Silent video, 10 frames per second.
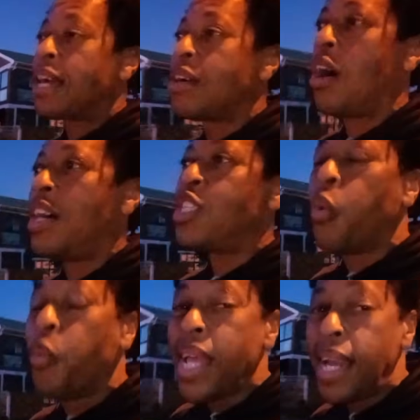Can't
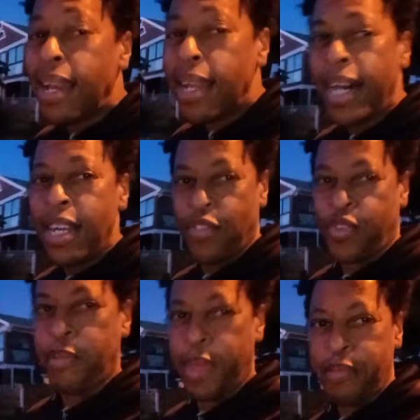we learn
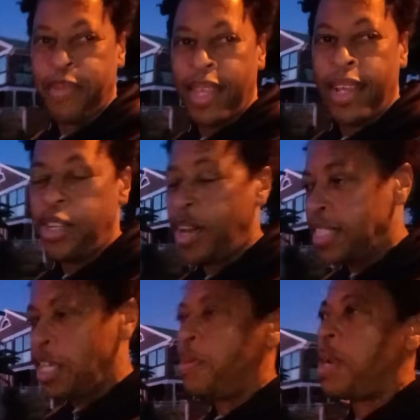from them? You
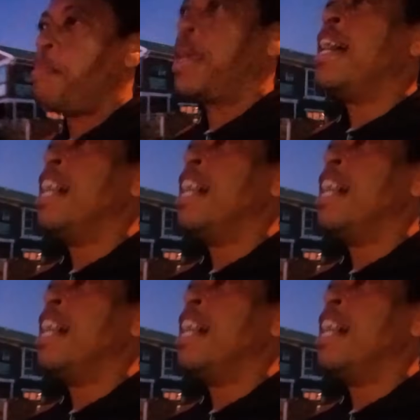understand what I mean?